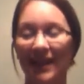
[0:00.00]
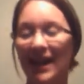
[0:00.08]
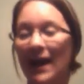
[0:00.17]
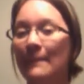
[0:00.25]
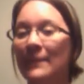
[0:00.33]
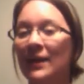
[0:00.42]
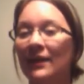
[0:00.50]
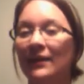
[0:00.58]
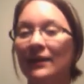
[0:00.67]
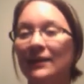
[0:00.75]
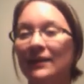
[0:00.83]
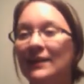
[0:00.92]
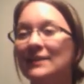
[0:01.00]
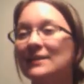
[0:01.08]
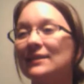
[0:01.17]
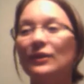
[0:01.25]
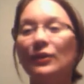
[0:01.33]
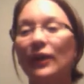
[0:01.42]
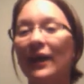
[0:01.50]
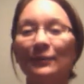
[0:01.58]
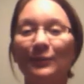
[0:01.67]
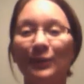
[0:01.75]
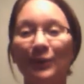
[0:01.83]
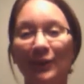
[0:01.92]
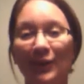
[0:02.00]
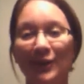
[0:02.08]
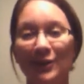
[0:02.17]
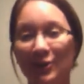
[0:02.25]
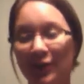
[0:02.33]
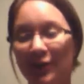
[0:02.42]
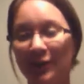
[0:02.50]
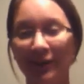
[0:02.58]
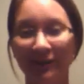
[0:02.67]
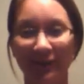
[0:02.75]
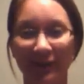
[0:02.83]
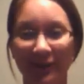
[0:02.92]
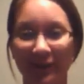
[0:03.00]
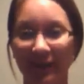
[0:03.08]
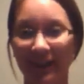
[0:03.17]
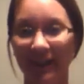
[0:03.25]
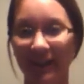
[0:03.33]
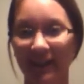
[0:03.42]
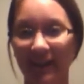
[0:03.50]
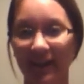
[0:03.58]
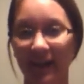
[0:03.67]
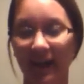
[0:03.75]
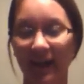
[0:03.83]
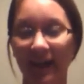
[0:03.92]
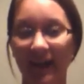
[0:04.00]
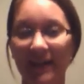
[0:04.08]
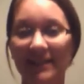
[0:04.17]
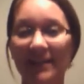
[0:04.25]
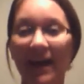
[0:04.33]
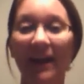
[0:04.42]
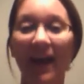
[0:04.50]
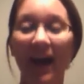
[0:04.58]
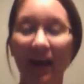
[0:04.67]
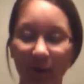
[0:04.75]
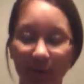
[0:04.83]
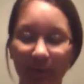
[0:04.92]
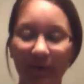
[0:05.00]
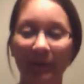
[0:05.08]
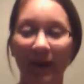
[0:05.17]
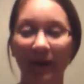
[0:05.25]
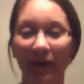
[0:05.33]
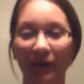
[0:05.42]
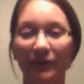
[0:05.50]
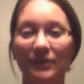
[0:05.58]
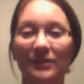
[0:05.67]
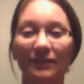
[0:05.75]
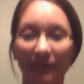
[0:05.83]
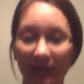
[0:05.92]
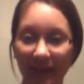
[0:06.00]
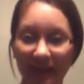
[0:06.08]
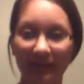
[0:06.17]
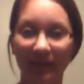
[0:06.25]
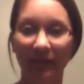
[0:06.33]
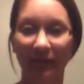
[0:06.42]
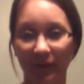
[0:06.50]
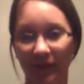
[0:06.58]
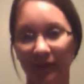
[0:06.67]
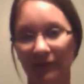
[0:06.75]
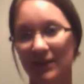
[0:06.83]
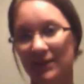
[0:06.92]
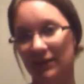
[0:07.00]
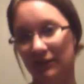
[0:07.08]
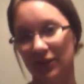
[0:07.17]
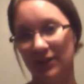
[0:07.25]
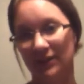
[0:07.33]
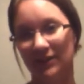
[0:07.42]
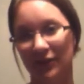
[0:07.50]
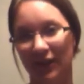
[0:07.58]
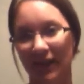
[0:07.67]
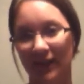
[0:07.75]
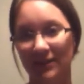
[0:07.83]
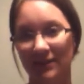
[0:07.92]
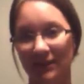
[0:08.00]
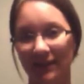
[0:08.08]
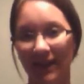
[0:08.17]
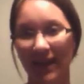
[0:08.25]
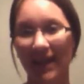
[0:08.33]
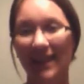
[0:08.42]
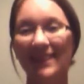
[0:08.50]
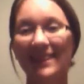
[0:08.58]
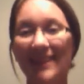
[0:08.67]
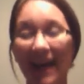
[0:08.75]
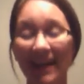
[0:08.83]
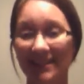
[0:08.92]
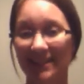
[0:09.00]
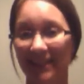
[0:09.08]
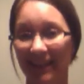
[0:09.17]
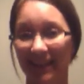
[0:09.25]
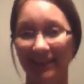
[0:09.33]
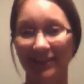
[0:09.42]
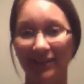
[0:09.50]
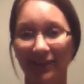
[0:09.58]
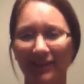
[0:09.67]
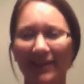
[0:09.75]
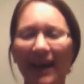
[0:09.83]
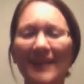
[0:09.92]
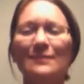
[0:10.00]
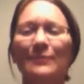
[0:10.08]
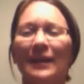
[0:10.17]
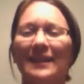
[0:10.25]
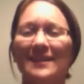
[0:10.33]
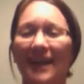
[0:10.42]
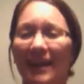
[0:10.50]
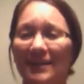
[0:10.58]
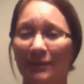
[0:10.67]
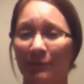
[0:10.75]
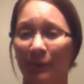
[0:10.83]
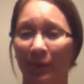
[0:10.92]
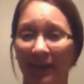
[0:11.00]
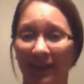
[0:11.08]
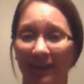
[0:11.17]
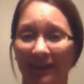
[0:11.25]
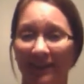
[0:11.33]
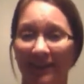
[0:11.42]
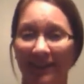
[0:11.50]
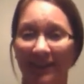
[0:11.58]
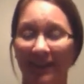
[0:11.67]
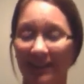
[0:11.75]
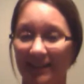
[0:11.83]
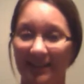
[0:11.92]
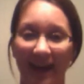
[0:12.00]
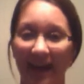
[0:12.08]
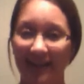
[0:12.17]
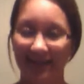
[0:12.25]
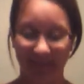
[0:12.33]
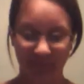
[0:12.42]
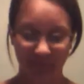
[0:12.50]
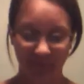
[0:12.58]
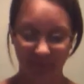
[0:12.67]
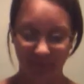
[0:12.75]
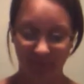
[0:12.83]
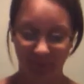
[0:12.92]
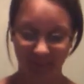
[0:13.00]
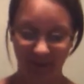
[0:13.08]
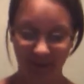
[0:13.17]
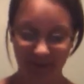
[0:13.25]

amid the incredible struggle of a journey, is that I open my heart to the love and the forgiveness of Jesus Christ. That's the answer. That's my testimony. It's that simple for me.